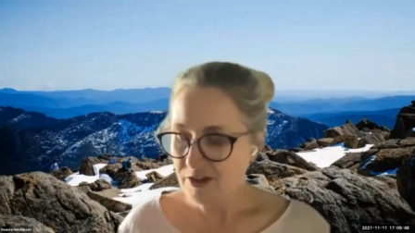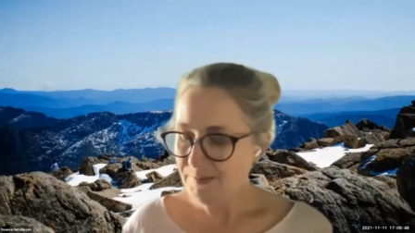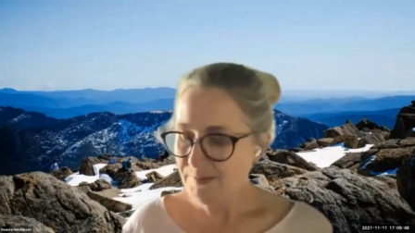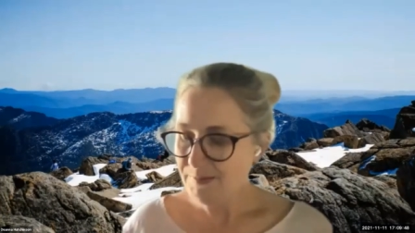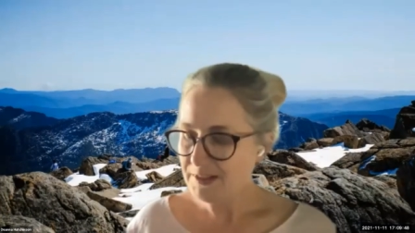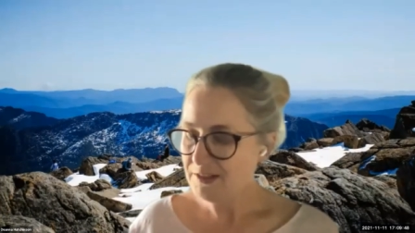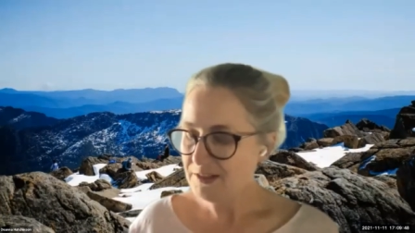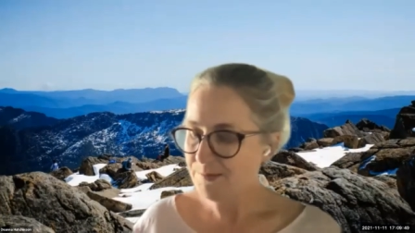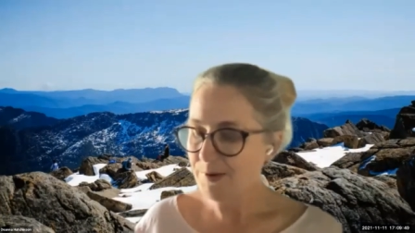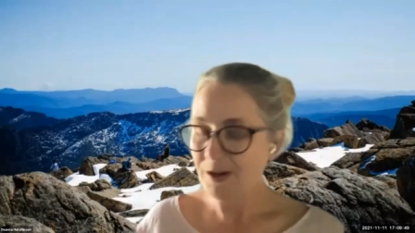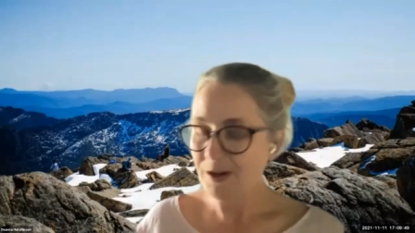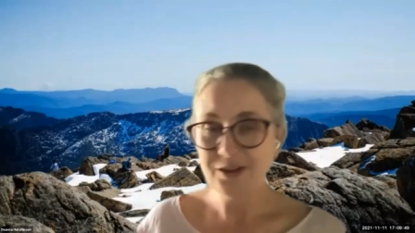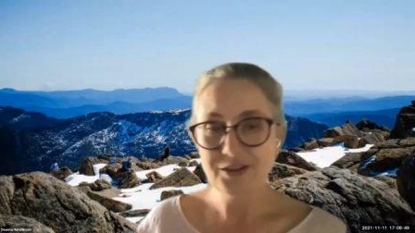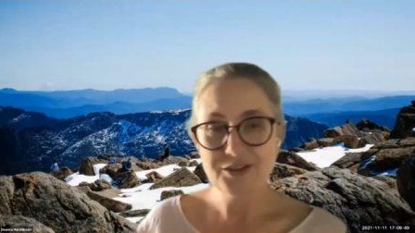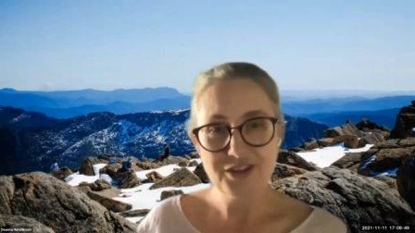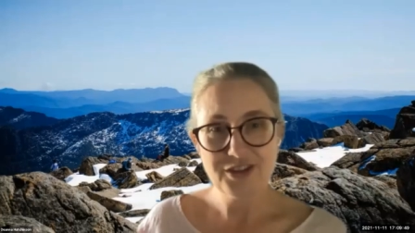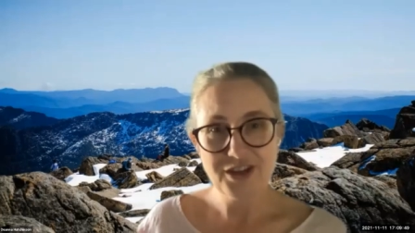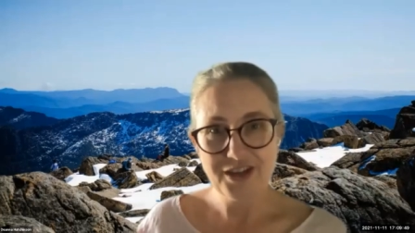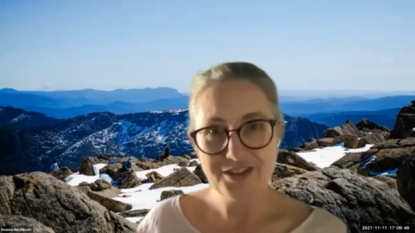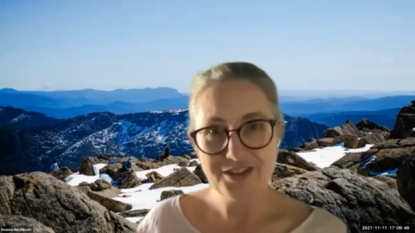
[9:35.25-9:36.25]
I must
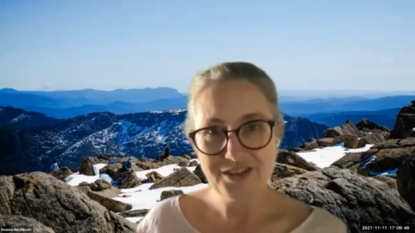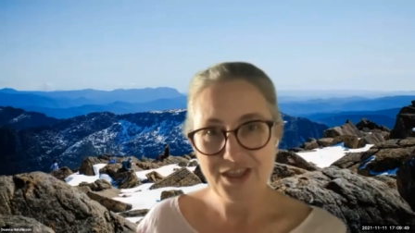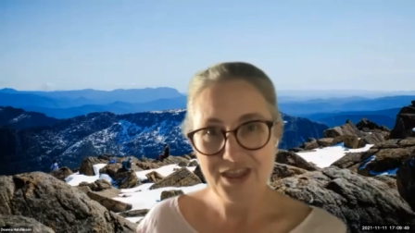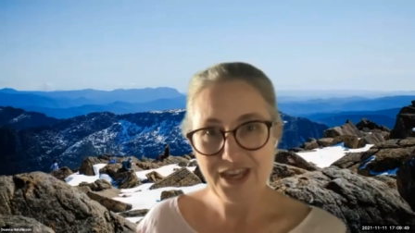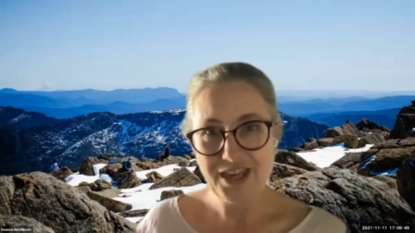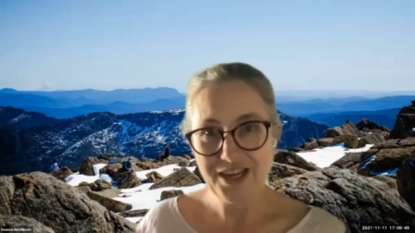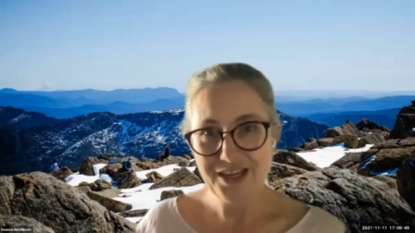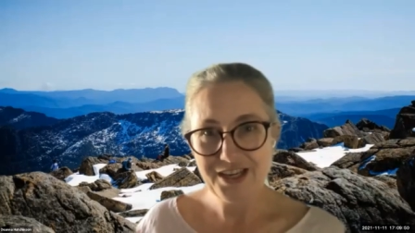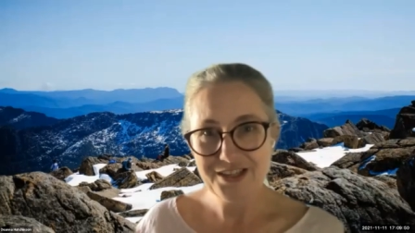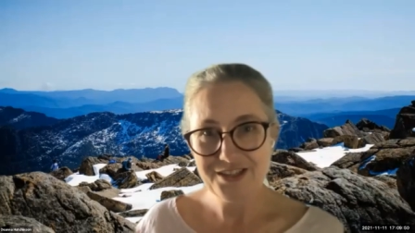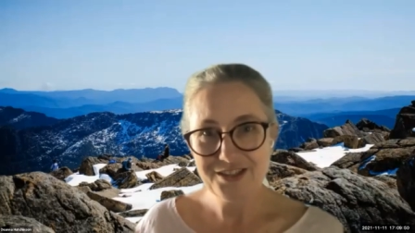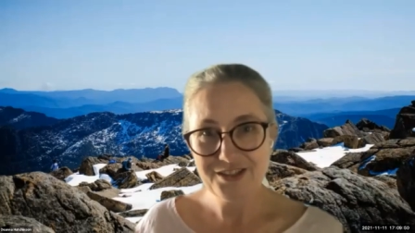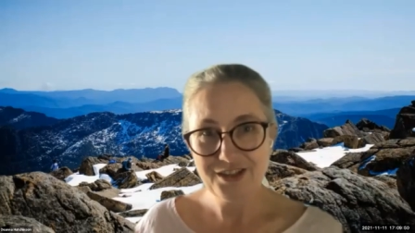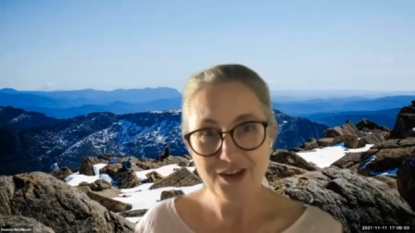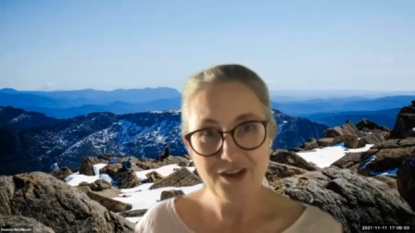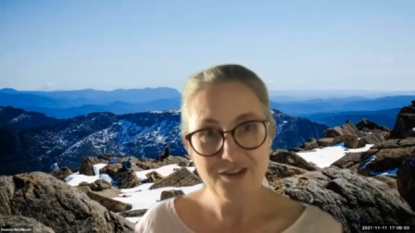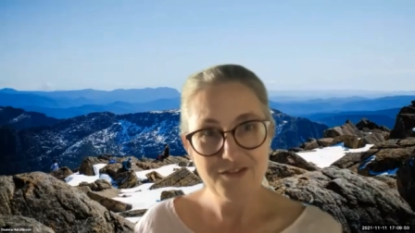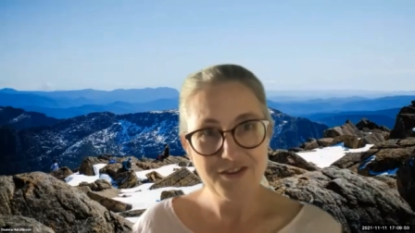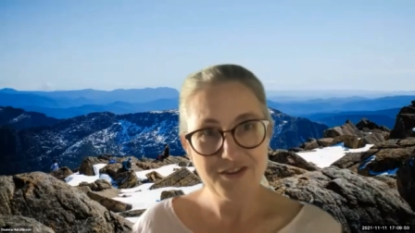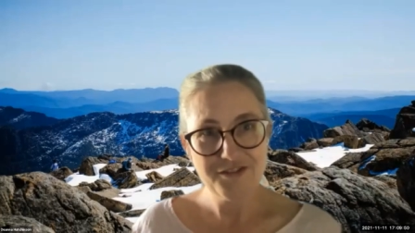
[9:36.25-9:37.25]
apologise. I think
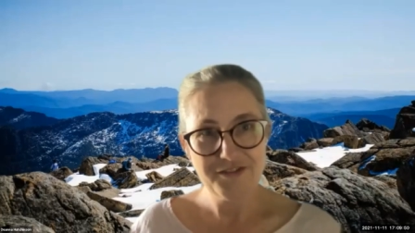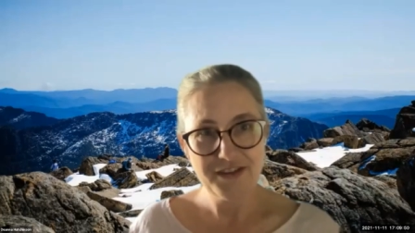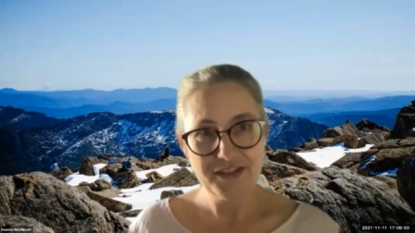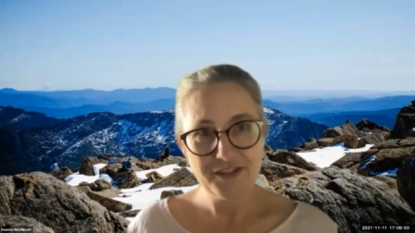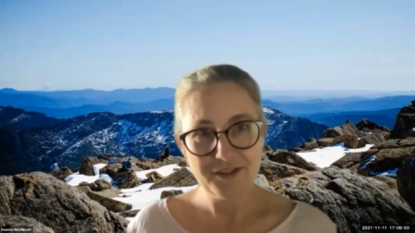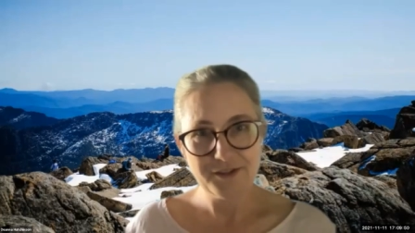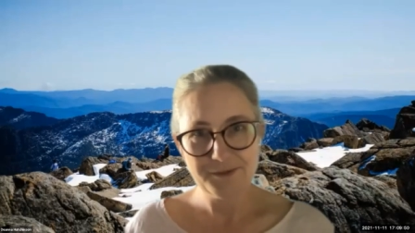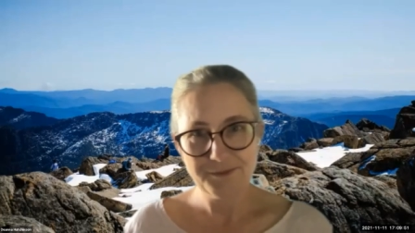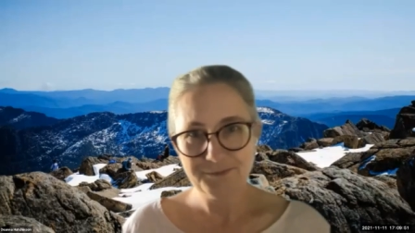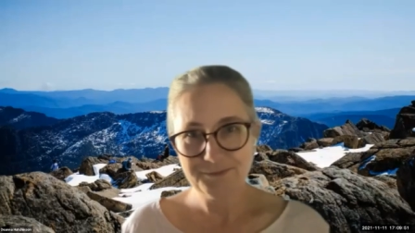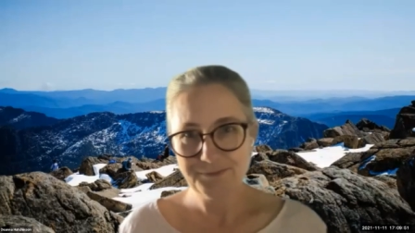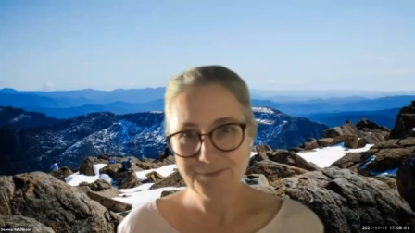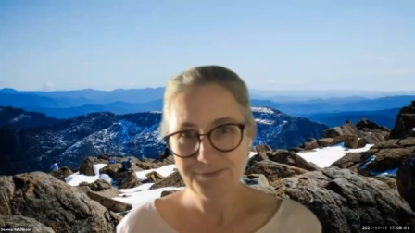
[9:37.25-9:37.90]
it's over to Phil.